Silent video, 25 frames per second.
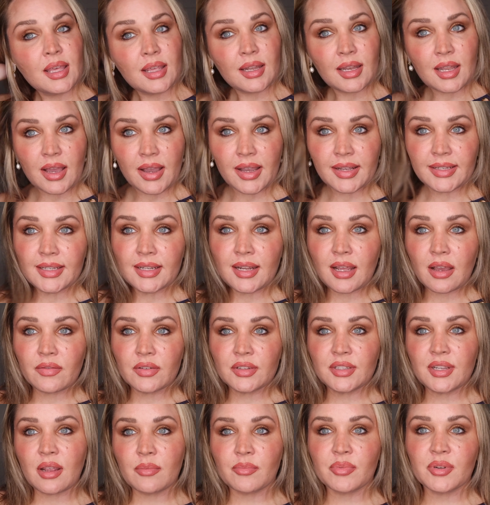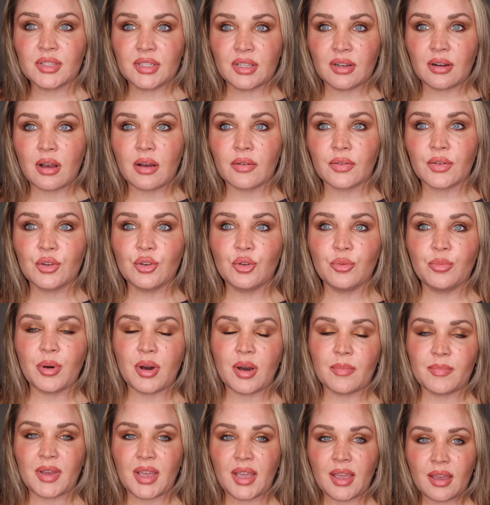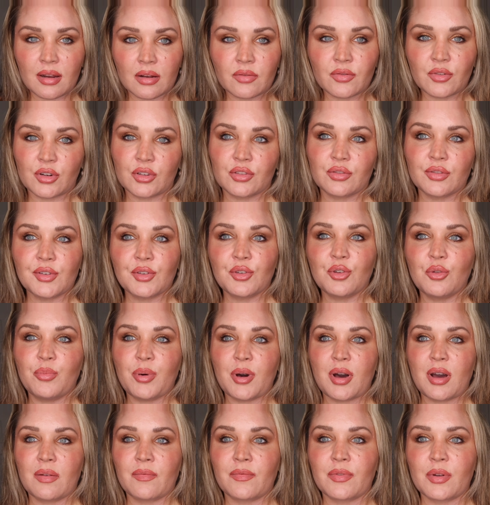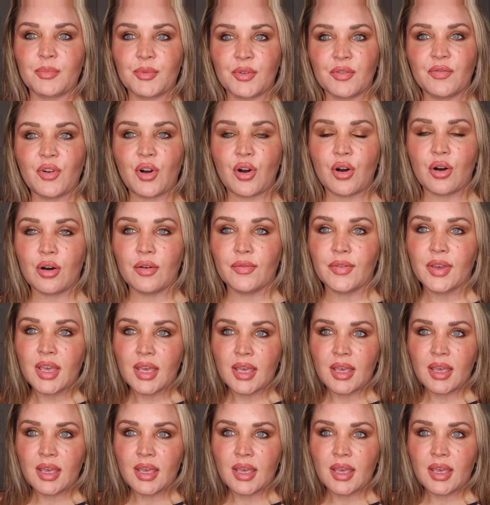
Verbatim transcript: Now I did have a ten percent off coupon, my anniversary coupon from Revolve.